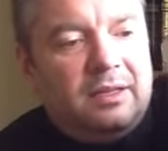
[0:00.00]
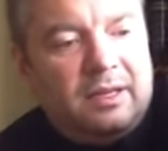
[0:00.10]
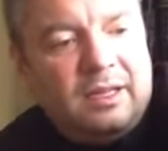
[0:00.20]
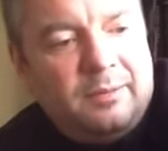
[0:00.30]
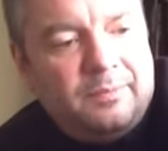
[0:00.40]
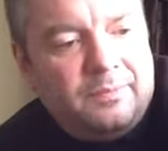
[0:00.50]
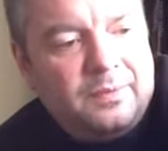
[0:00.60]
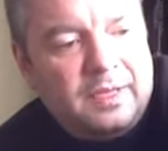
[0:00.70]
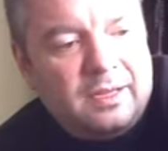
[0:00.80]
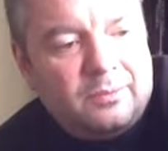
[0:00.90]
Okay,
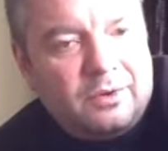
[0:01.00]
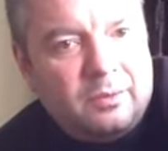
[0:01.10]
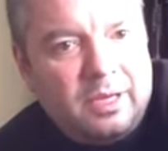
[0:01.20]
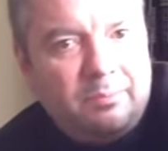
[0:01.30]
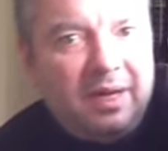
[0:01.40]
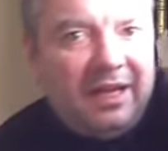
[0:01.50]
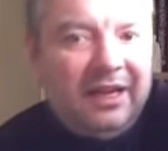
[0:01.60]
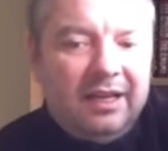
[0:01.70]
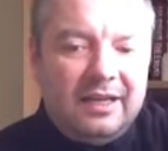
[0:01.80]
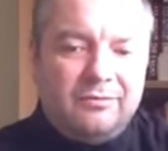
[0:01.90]
I'm going to be
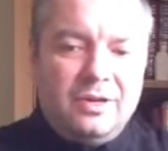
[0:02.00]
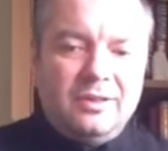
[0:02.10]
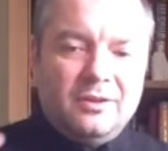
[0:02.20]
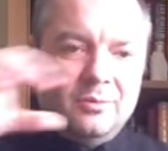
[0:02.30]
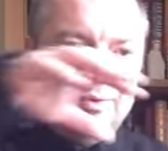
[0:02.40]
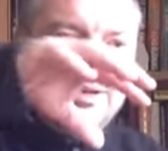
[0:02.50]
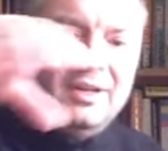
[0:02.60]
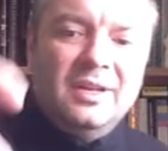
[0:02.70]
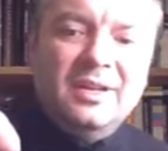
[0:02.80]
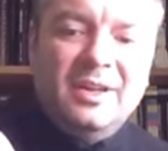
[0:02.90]
piling everything up
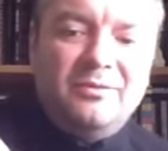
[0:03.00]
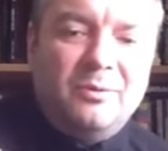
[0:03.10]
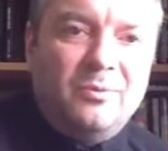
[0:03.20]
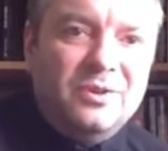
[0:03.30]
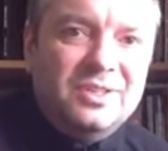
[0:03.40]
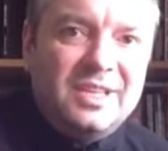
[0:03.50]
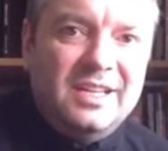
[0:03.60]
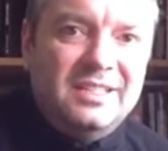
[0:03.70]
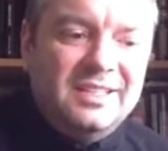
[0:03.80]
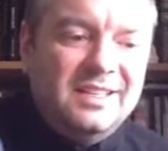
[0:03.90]
from one side to